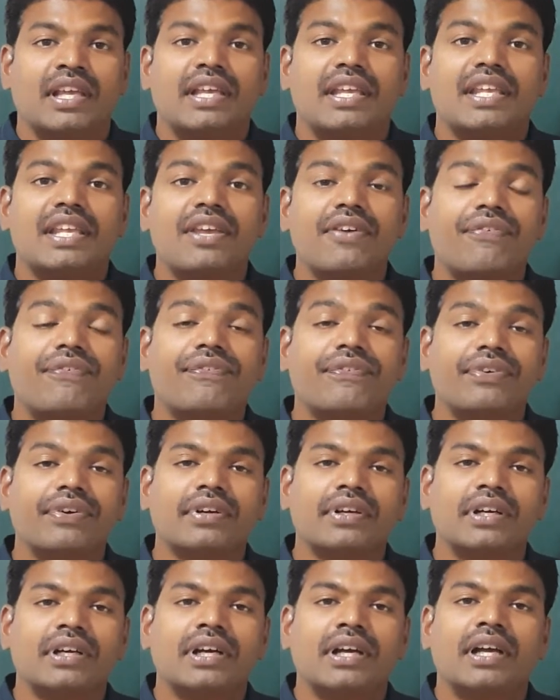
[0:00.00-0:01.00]
if
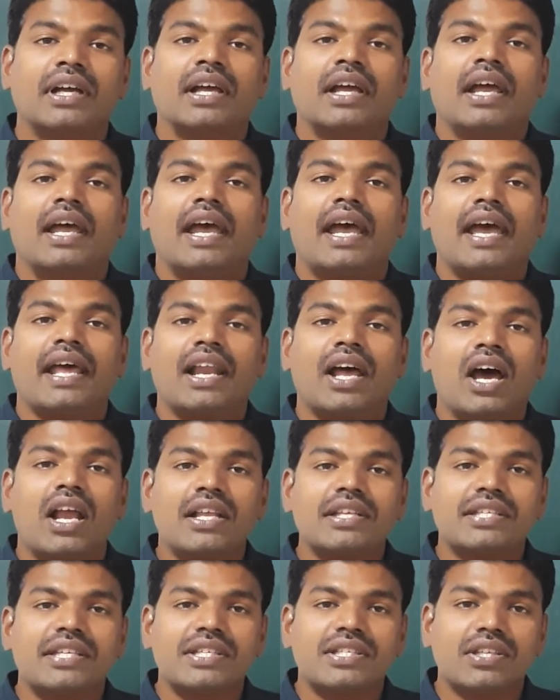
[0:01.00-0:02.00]

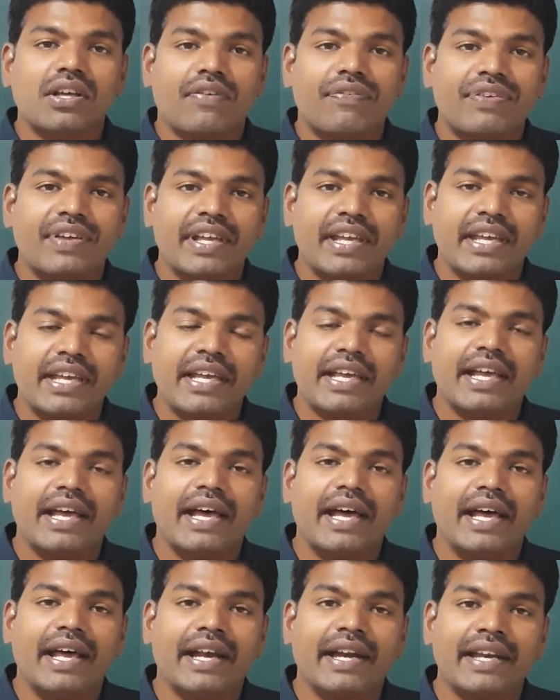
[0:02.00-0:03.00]
analysis of a
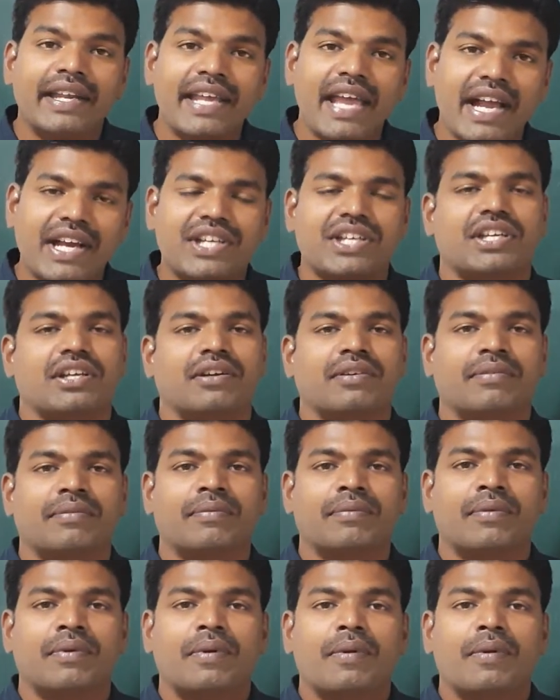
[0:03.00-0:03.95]
reaction